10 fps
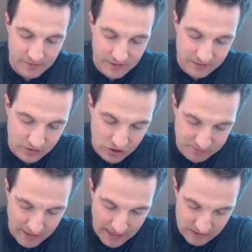This is
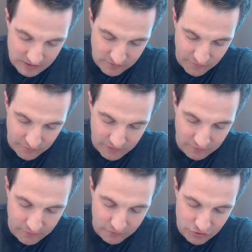just passive
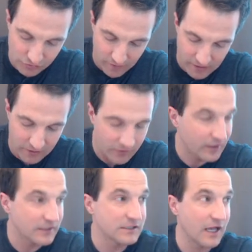diffusion right here
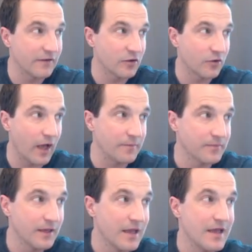against the alveoli.
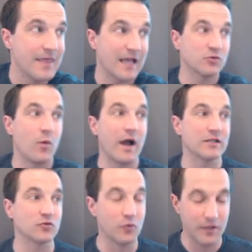That's why
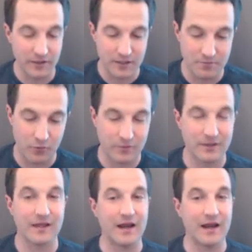it's really important